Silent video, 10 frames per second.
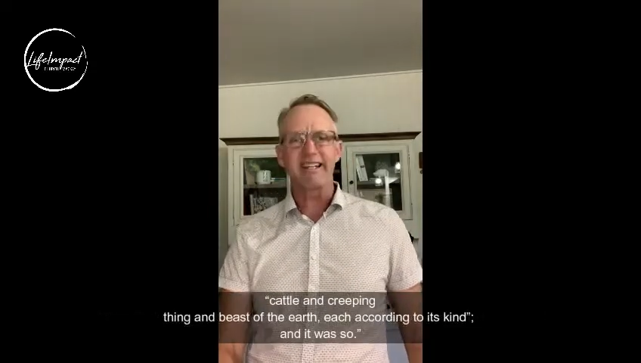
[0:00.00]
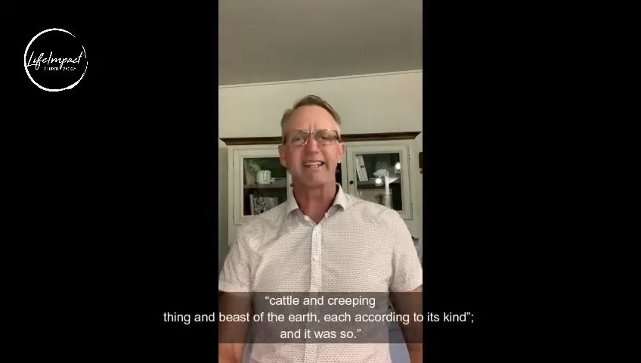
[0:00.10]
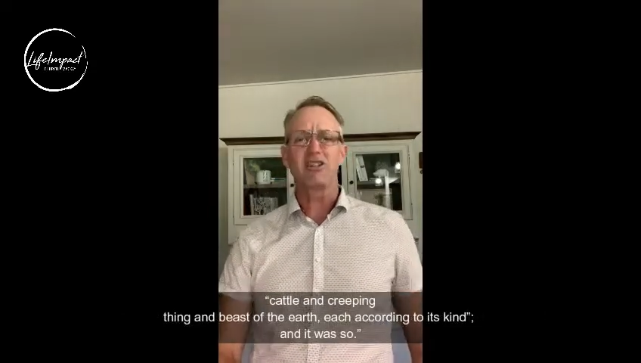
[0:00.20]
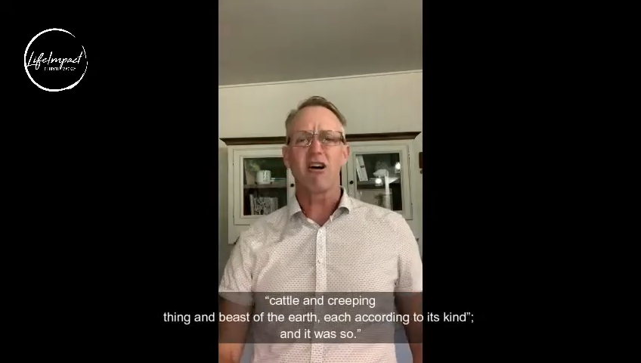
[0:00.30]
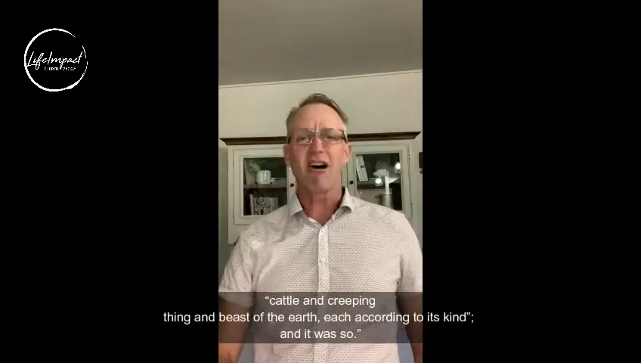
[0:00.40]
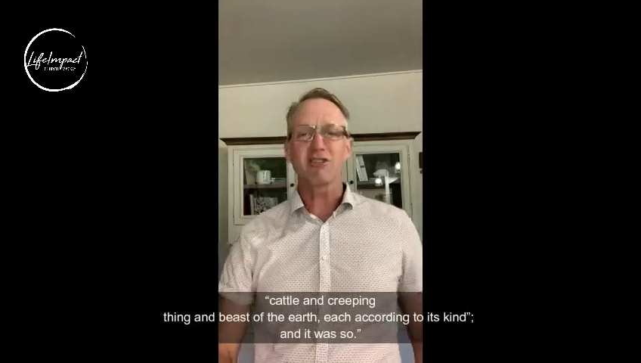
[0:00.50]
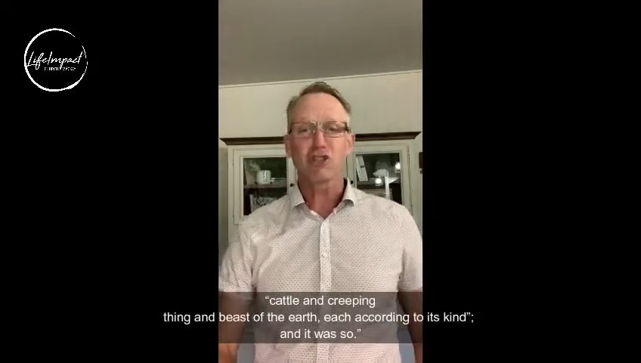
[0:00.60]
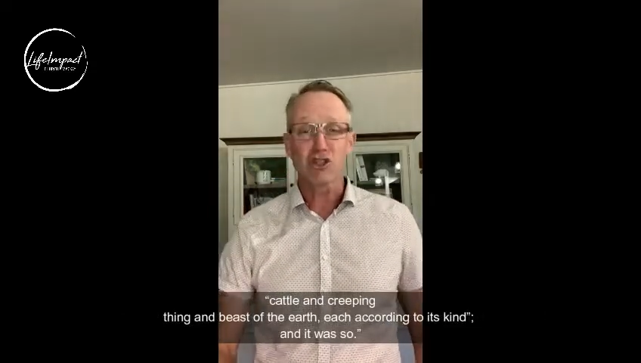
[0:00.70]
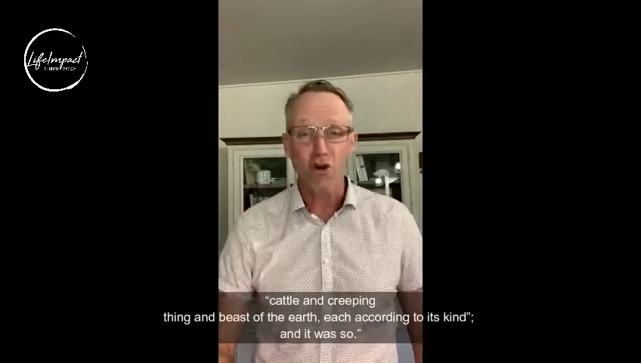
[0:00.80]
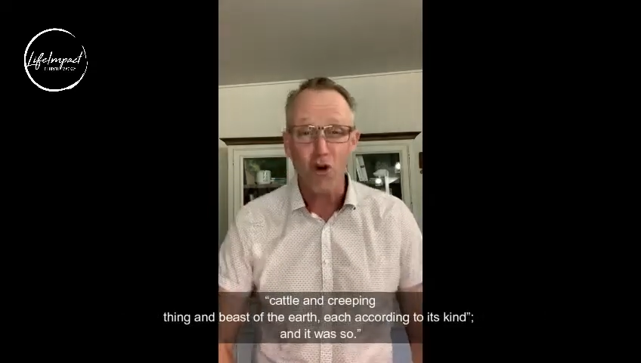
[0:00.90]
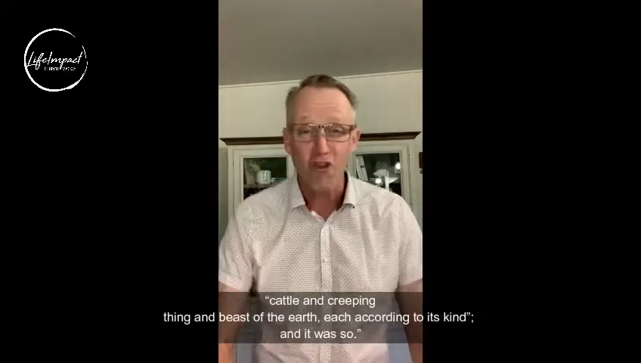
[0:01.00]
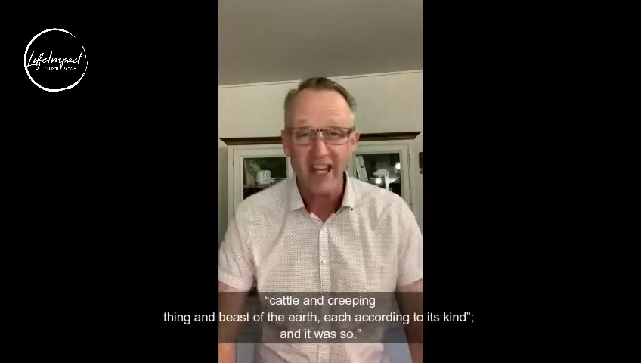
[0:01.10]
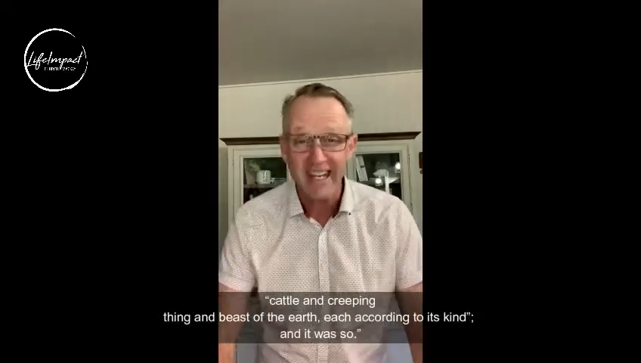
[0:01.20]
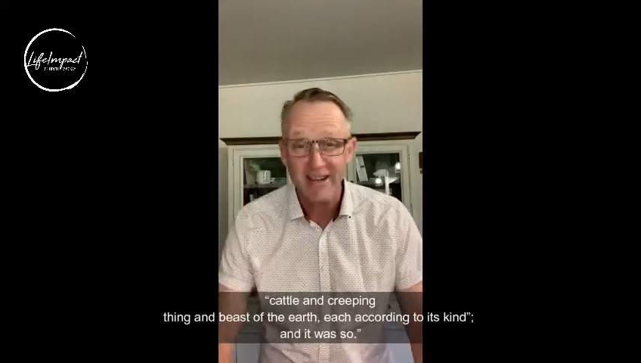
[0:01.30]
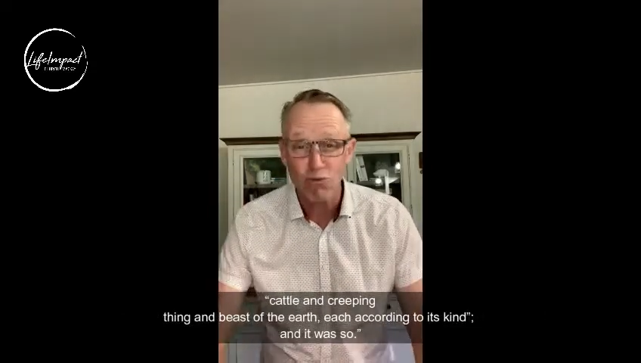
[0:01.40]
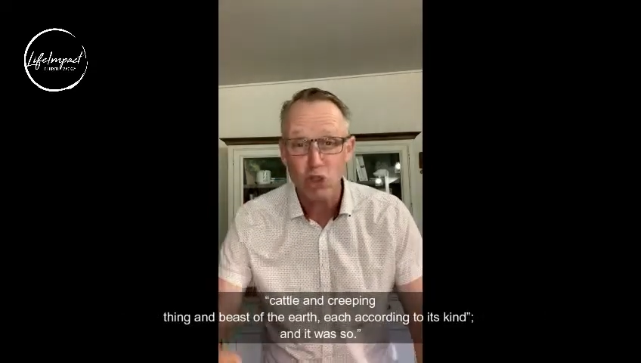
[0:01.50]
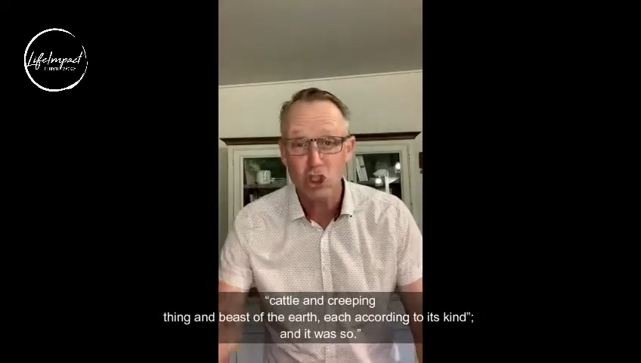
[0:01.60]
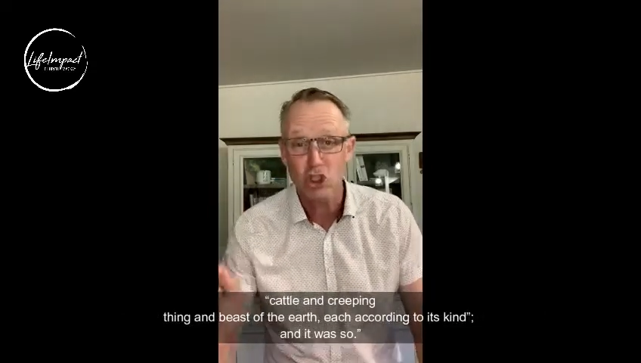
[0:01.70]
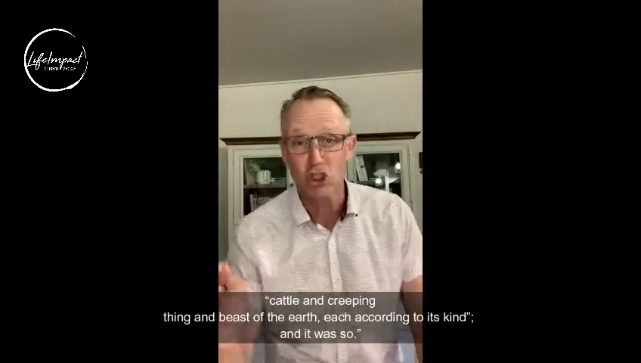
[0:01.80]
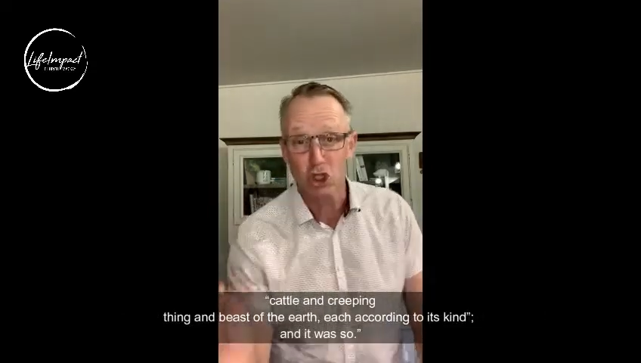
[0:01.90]
And God saw that it
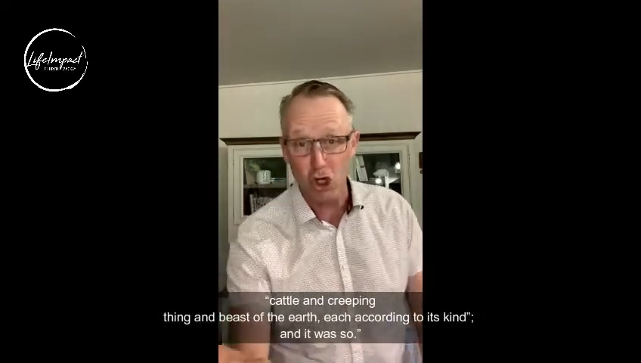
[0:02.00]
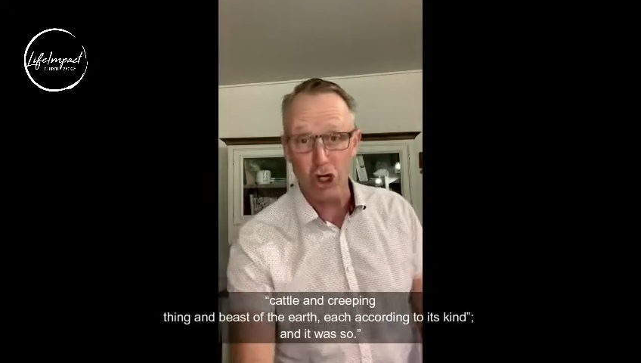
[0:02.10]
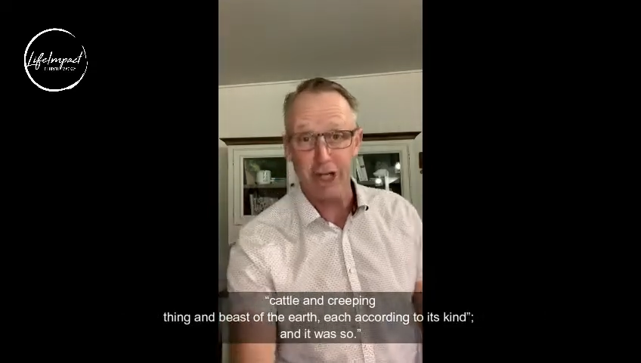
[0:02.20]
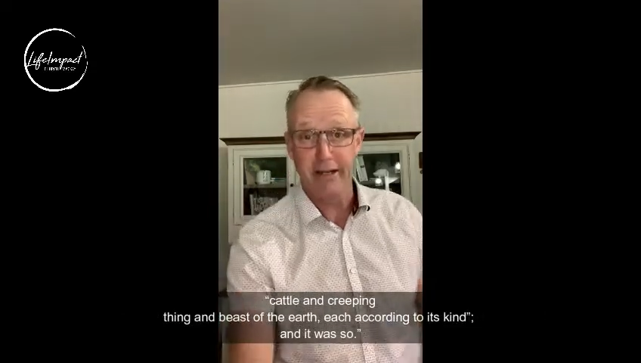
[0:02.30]
was good.